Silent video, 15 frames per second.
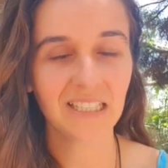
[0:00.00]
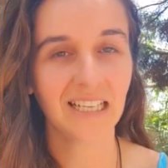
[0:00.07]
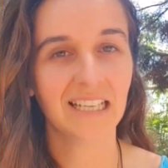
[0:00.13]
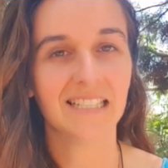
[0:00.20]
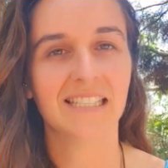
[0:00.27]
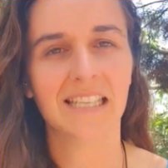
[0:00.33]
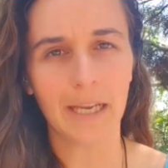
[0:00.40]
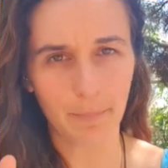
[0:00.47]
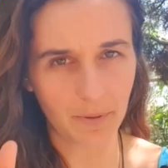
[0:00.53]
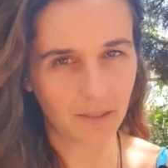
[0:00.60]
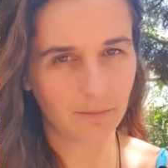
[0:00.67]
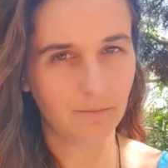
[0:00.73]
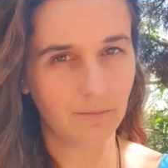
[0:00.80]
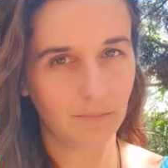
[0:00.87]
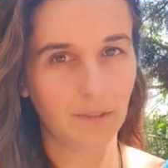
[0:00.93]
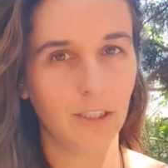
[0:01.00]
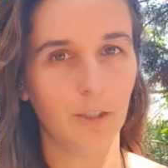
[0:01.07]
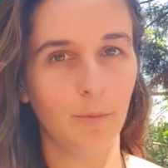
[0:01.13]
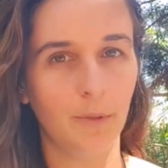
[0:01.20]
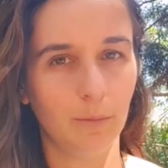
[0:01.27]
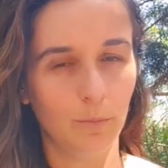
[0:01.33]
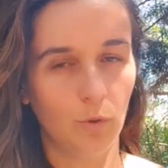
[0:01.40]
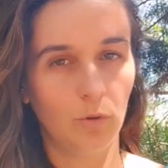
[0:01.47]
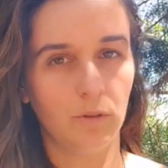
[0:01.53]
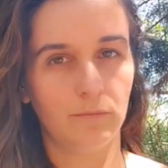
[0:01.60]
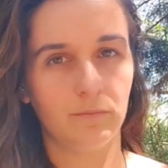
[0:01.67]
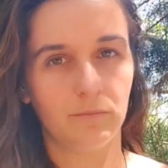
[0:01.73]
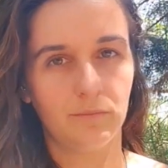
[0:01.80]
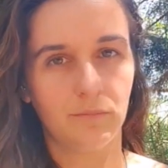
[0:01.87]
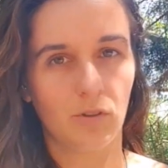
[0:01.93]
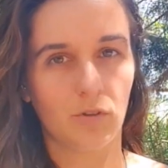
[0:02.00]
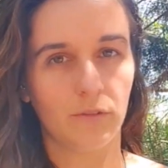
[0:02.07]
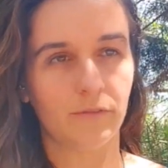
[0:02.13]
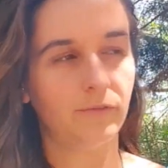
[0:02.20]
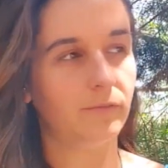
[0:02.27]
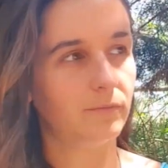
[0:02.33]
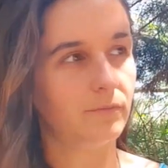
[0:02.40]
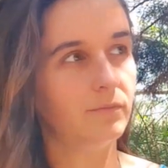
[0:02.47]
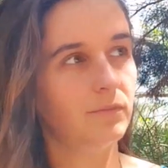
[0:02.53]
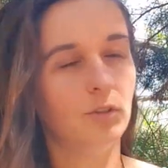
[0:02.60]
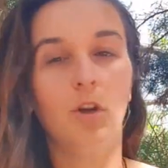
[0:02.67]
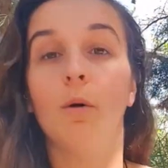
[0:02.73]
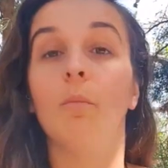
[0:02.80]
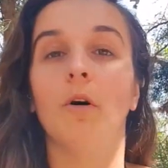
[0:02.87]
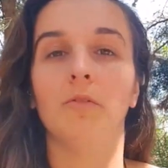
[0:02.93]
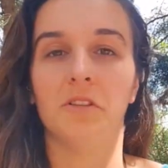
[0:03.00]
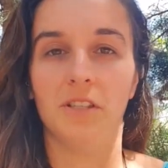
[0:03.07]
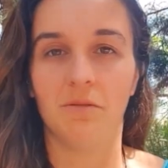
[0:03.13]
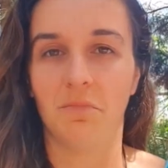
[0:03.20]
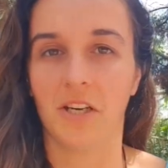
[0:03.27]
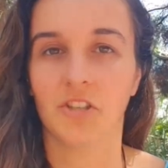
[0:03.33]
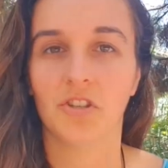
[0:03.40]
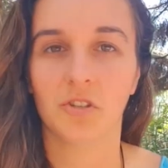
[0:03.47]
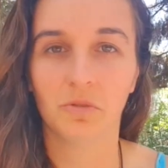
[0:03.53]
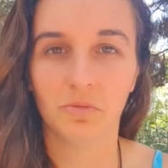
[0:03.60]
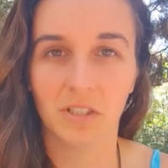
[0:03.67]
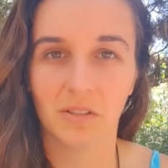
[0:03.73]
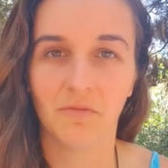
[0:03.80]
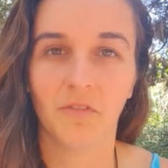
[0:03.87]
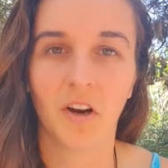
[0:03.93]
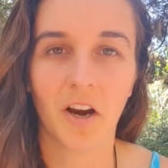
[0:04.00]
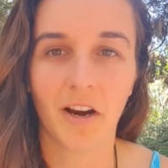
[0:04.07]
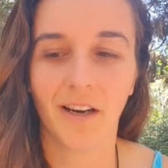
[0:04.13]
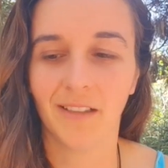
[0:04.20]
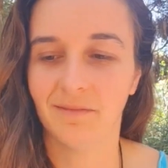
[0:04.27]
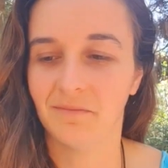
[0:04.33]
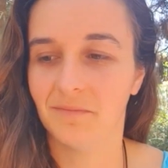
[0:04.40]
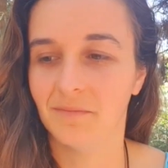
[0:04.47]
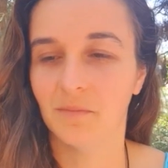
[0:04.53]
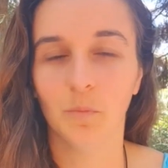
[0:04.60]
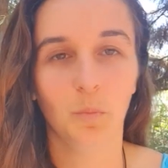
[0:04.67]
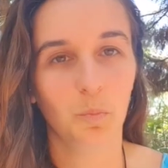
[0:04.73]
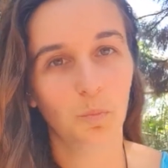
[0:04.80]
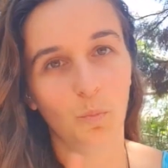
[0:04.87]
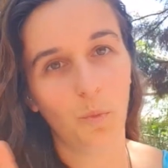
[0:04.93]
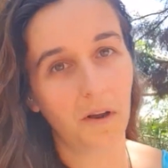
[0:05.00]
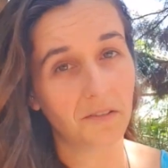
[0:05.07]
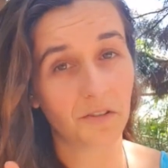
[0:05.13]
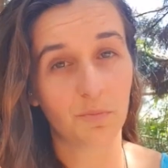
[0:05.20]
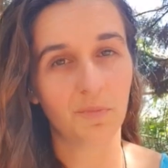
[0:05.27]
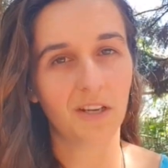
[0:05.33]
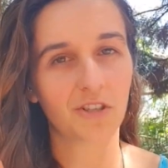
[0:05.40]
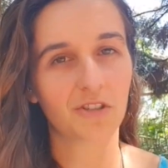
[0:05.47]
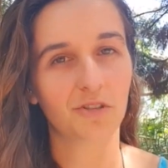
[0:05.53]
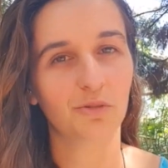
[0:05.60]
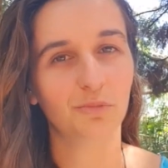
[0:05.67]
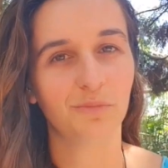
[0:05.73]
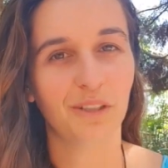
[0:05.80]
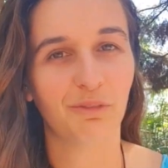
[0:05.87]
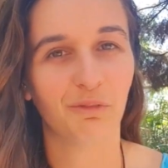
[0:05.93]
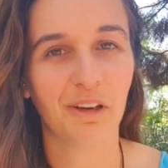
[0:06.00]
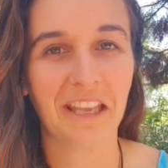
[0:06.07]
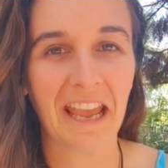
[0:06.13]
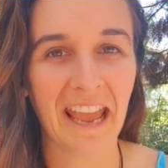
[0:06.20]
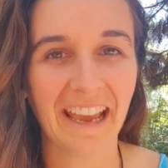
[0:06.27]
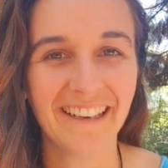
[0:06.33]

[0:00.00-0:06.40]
Let's keep it a little bit more sort of not multi-dimensional, just very one-dimensional if we can.